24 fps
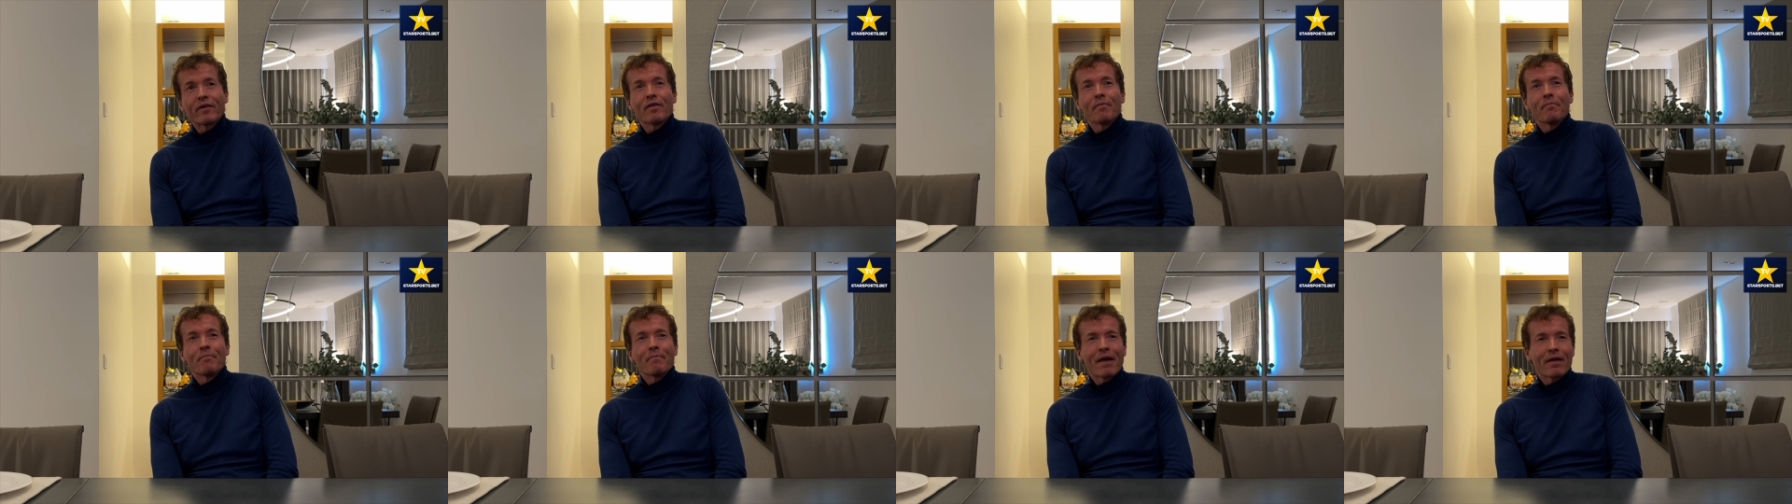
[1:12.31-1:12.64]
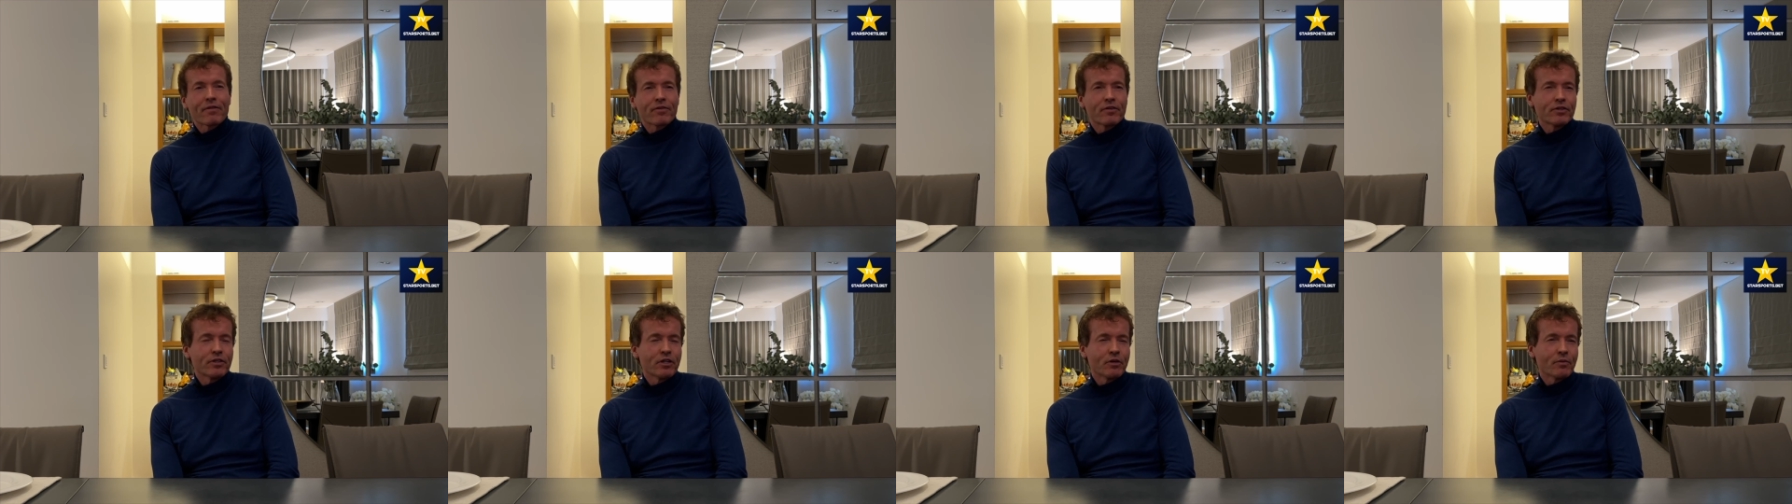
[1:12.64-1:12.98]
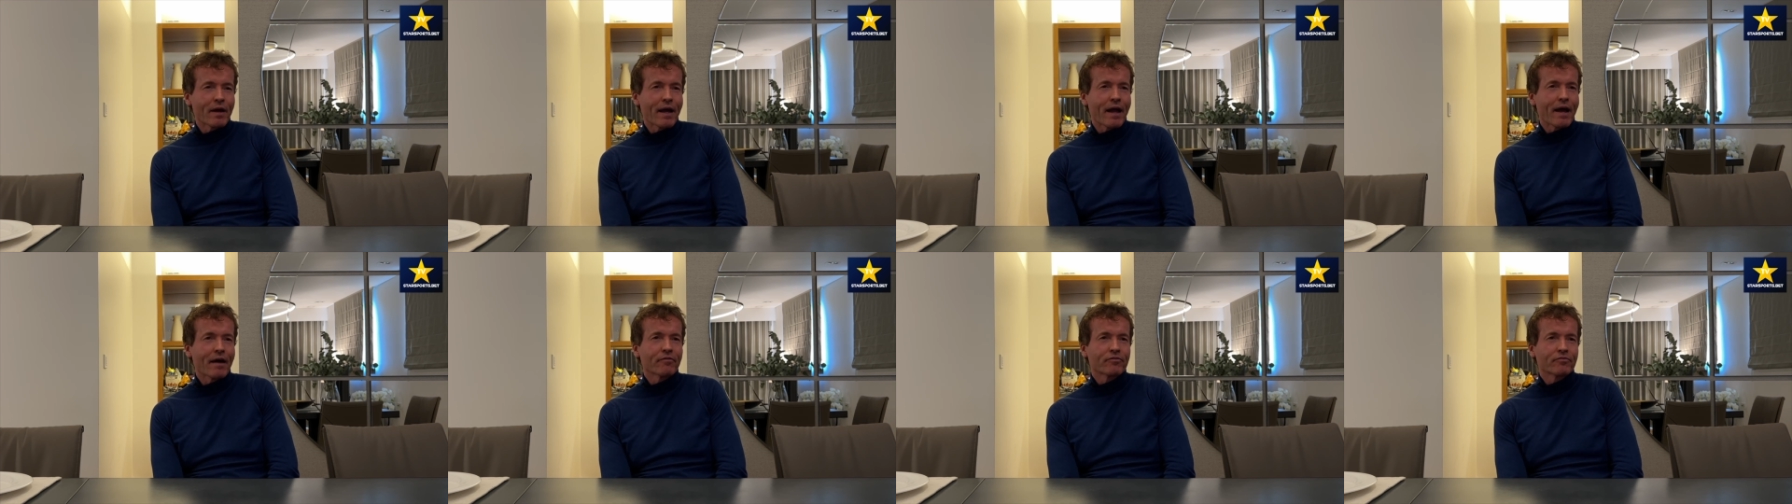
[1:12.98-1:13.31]
the method you
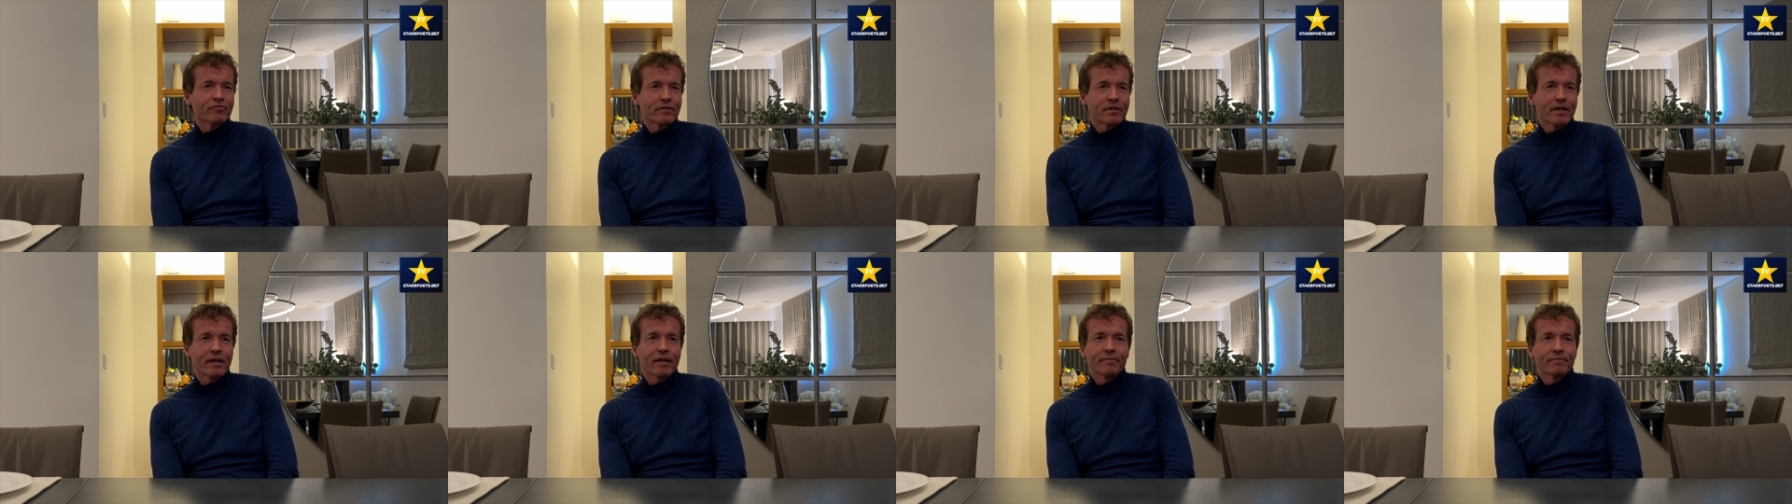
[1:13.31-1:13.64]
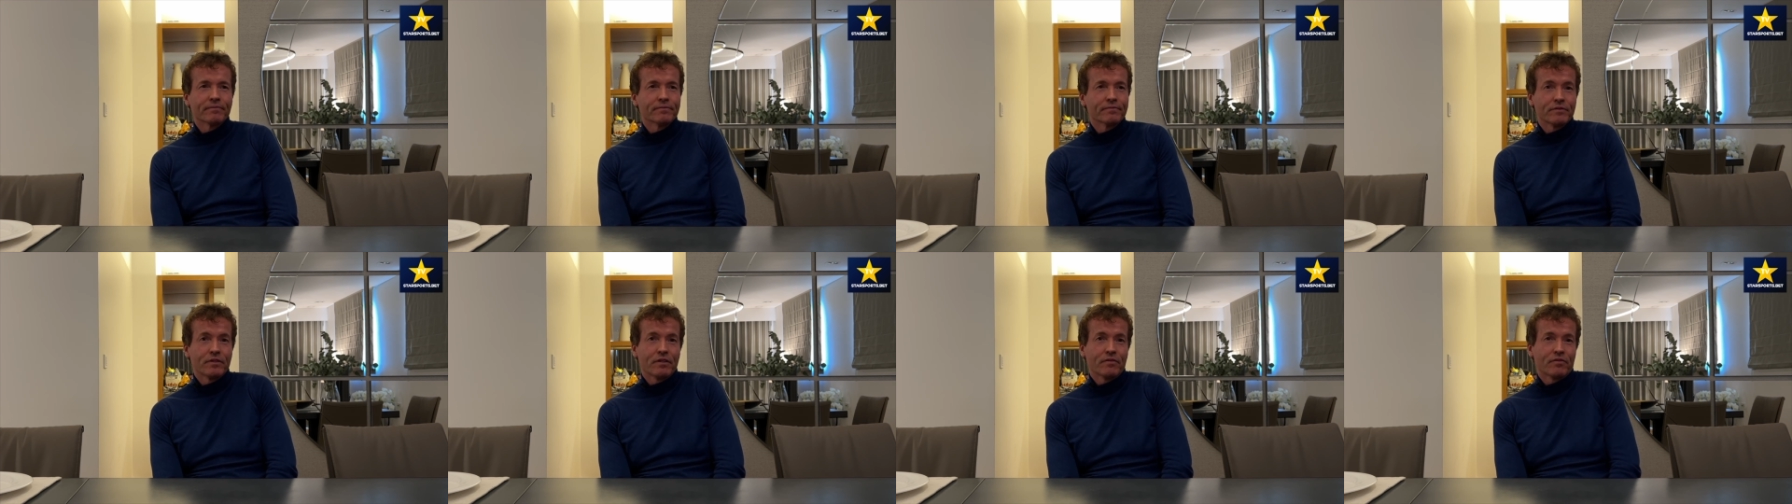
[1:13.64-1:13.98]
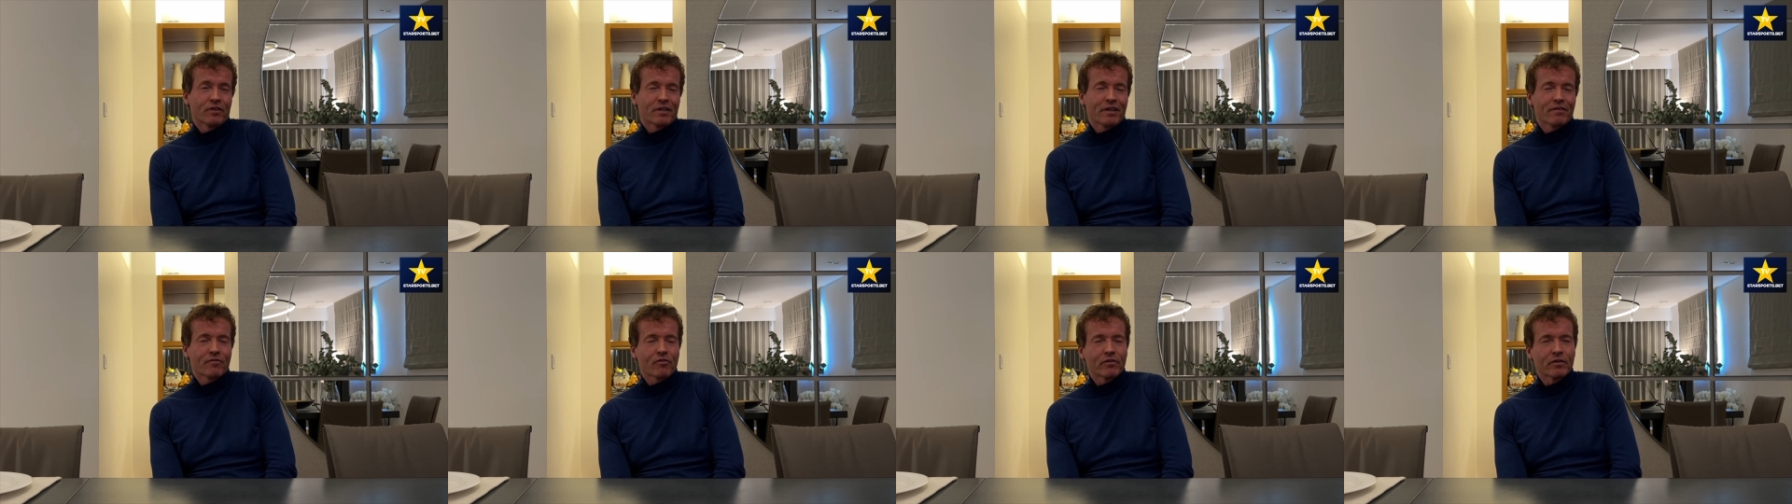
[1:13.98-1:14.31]
have. Yeah, you've got
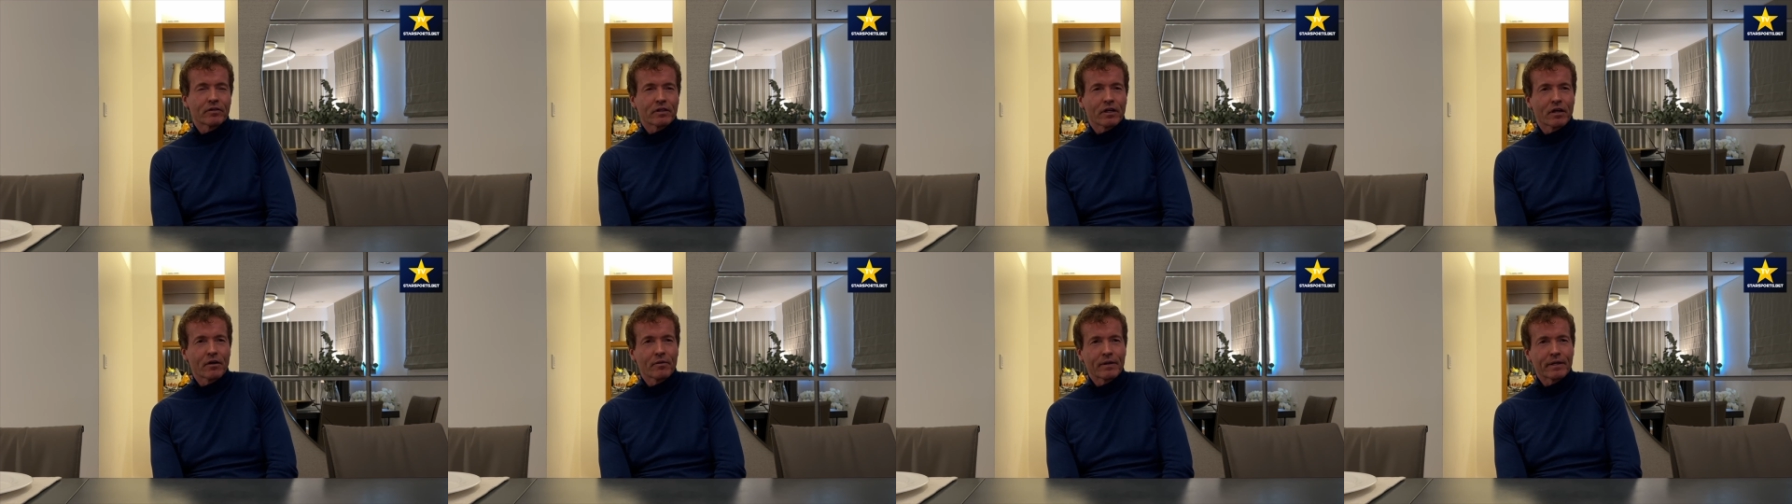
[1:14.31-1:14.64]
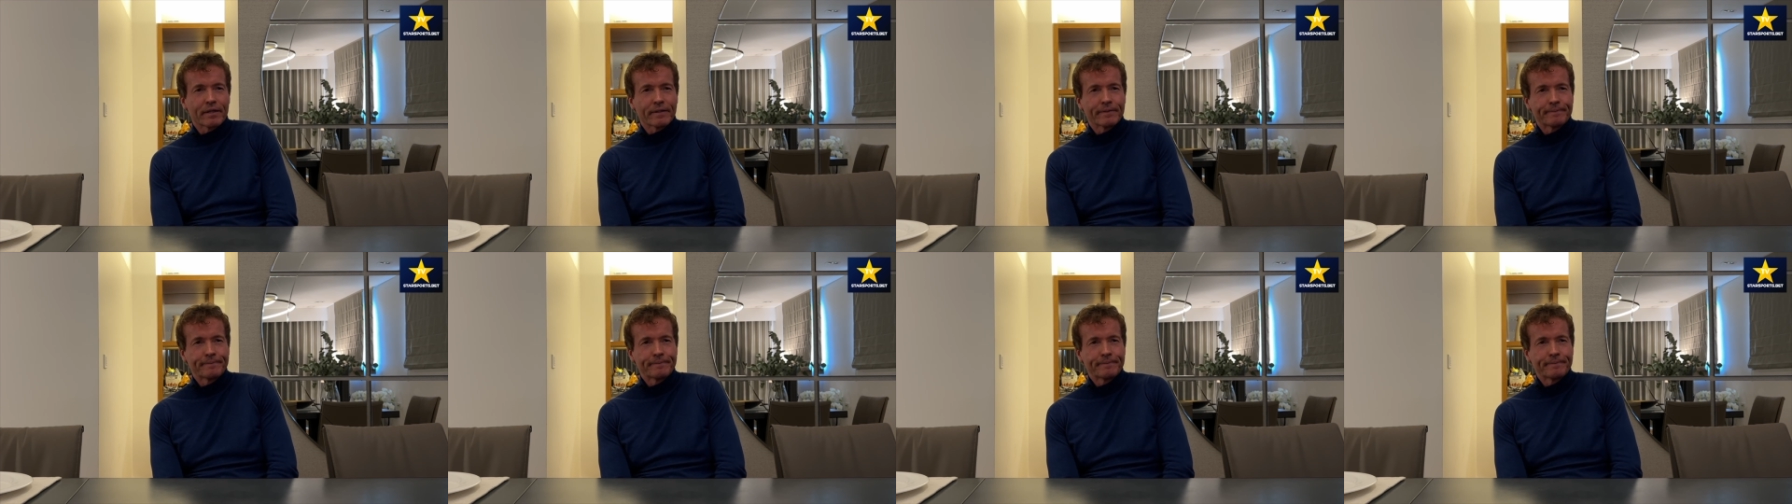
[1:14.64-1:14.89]
to have a real go at it.